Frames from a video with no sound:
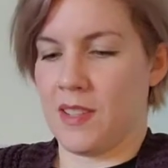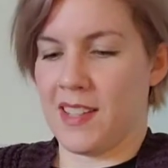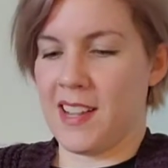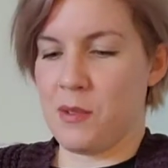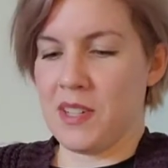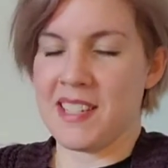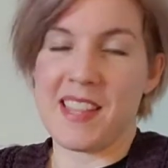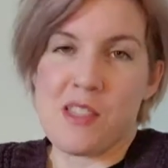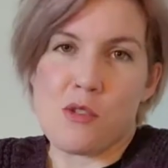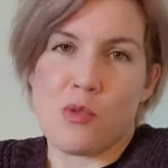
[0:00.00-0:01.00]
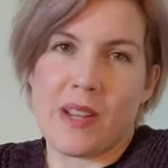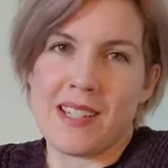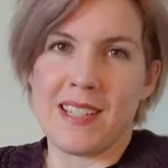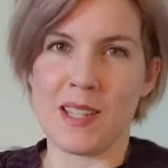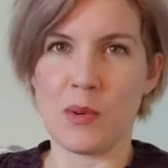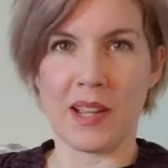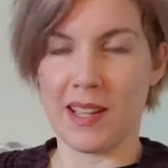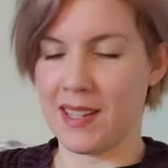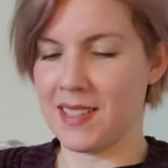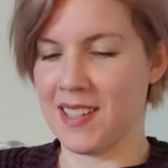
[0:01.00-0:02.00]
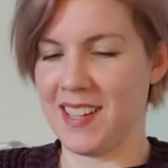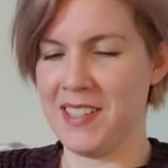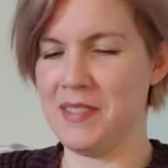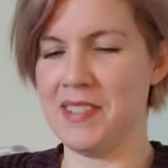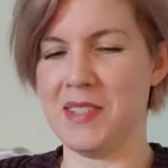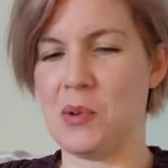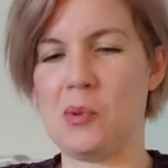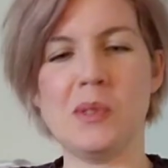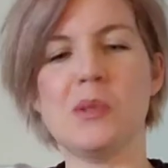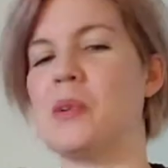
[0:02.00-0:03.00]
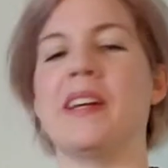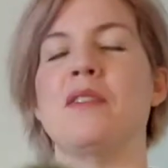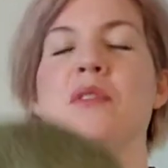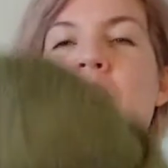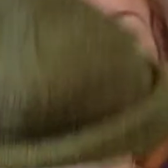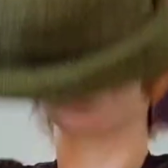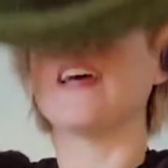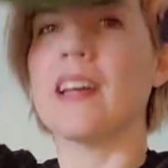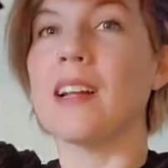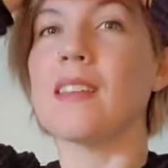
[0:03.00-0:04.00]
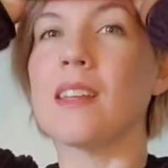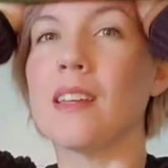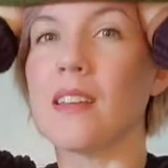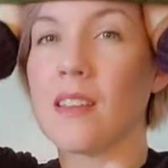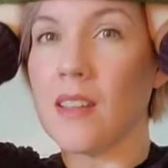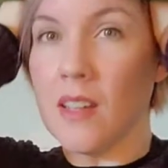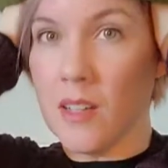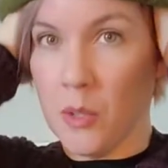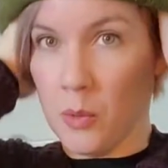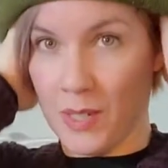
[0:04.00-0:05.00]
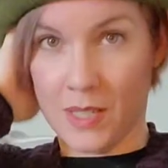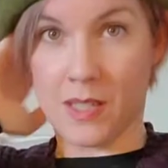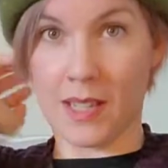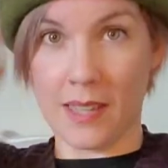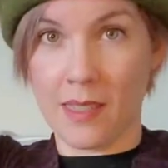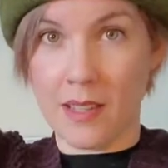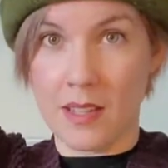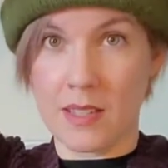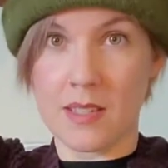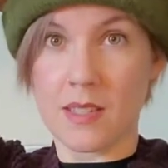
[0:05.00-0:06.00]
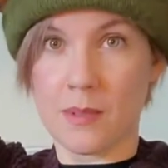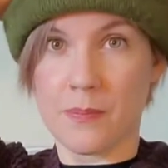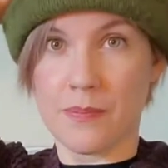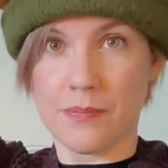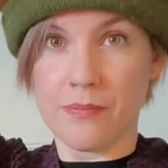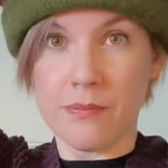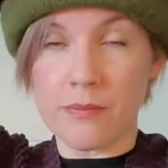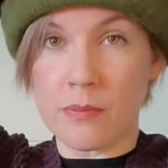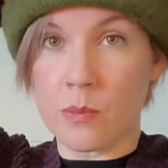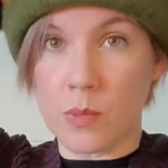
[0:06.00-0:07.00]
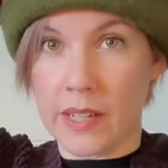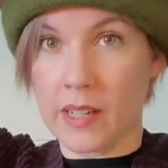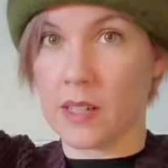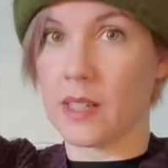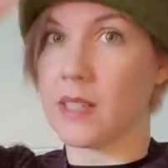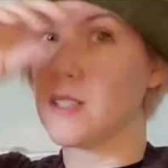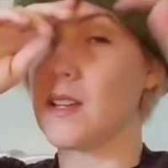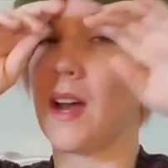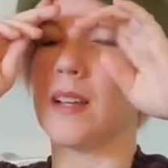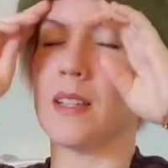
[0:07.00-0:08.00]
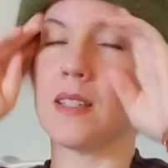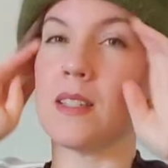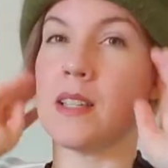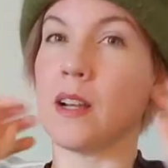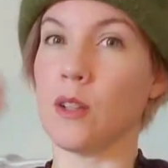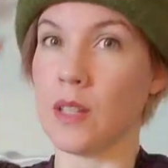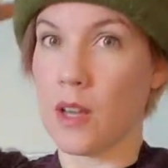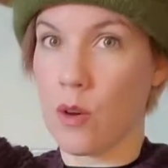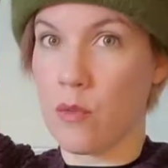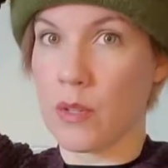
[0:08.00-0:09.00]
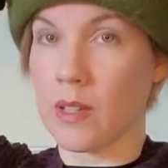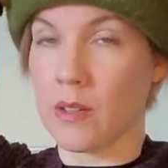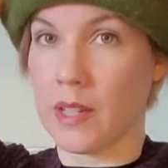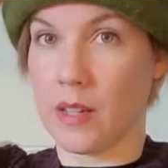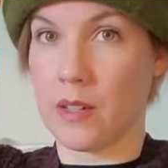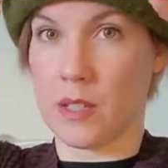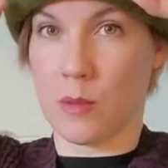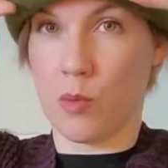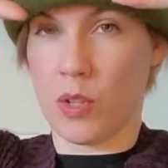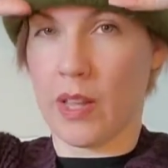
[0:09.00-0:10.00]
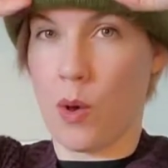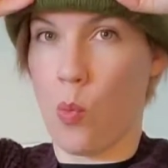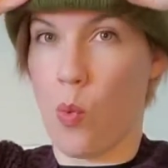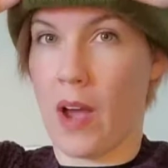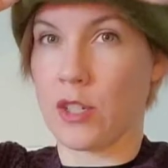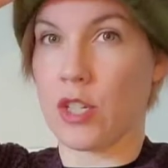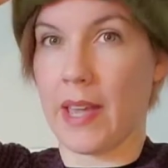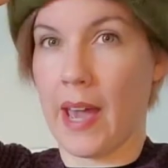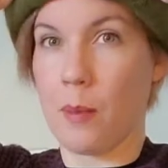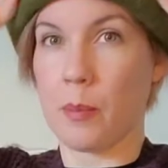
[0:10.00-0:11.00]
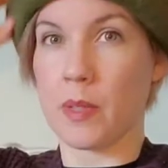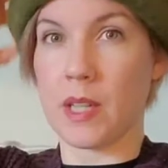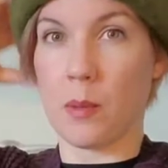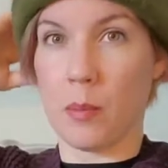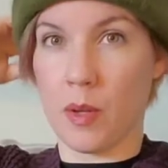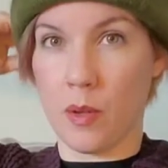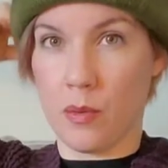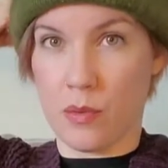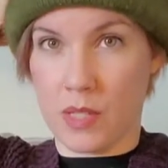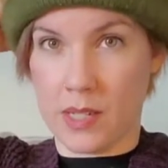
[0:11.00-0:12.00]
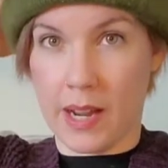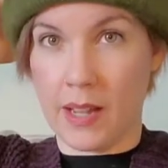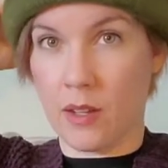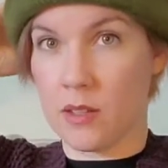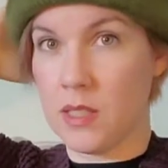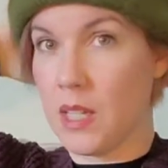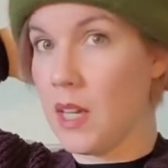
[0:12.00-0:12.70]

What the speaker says: I want to say the trendy way. It's kind of an older way of wearing a hat, I think, where it's like this, where it's not necessarily over your ears. It's more like a watch cap type of style.